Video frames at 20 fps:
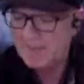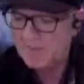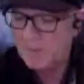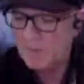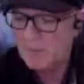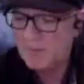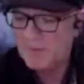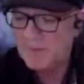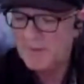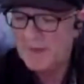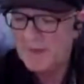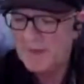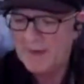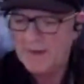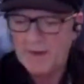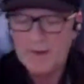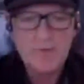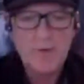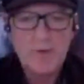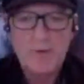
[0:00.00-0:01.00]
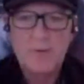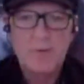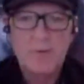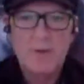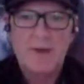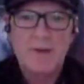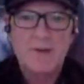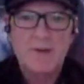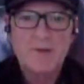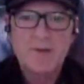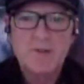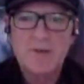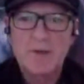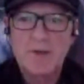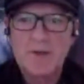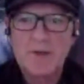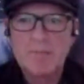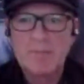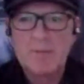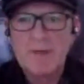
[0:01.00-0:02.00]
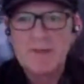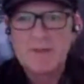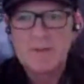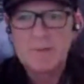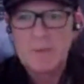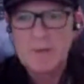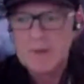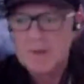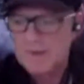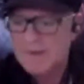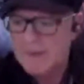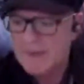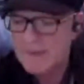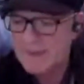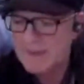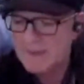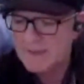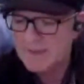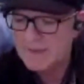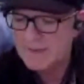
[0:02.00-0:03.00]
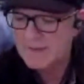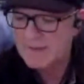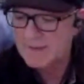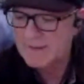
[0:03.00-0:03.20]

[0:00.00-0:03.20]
he came up with that, and I thought, what a stunning piece of work that is.